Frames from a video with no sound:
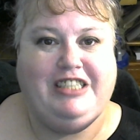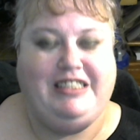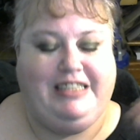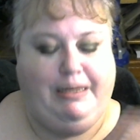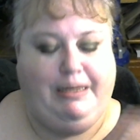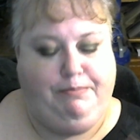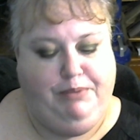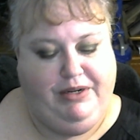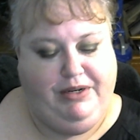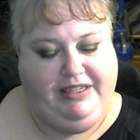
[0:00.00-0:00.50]
They'd
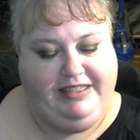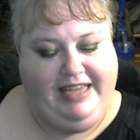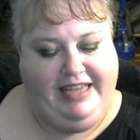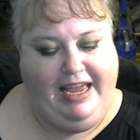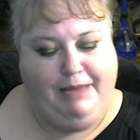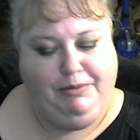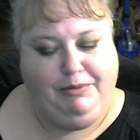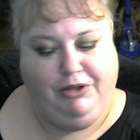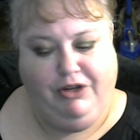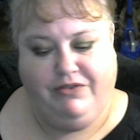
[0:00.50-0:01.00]
put a
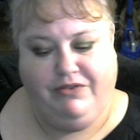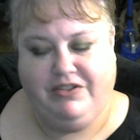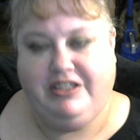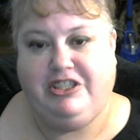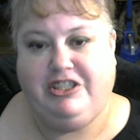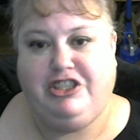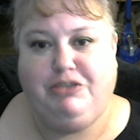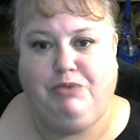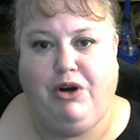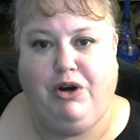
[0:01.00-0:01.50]
table over the
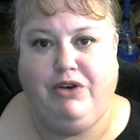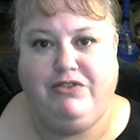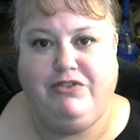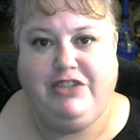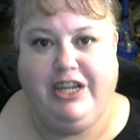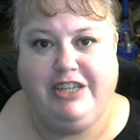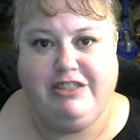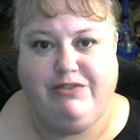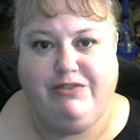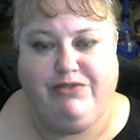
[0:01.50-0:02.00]
row of
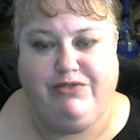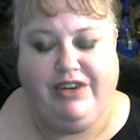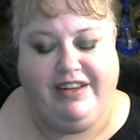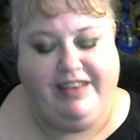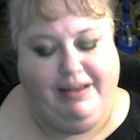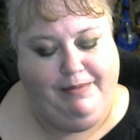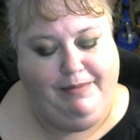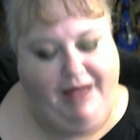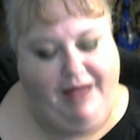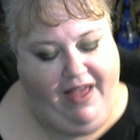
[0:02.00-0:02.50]
chairs in front of
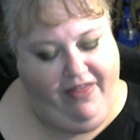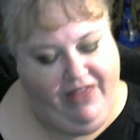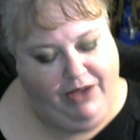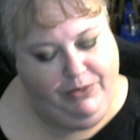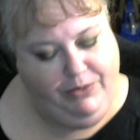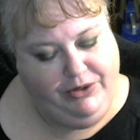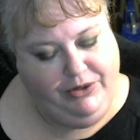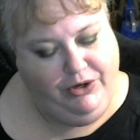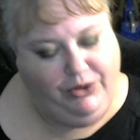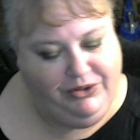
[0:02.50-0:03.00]
them, and they
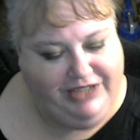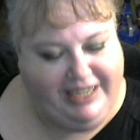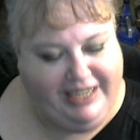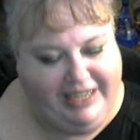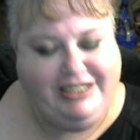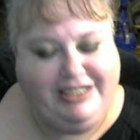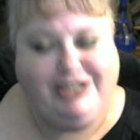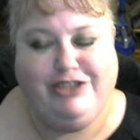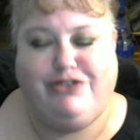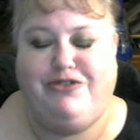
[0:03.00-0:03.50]
would hold
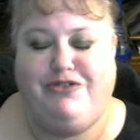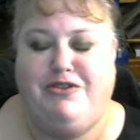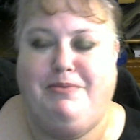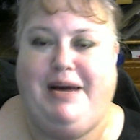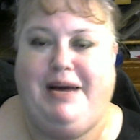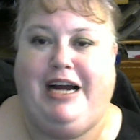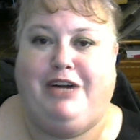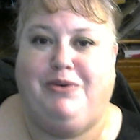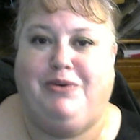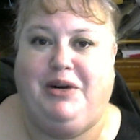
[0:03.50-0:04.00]
auditions from the
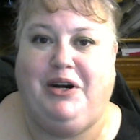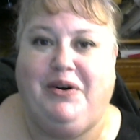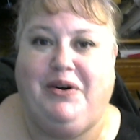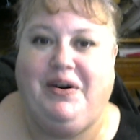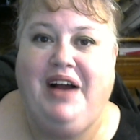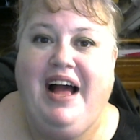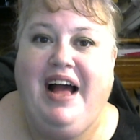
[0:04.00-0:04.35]
back row.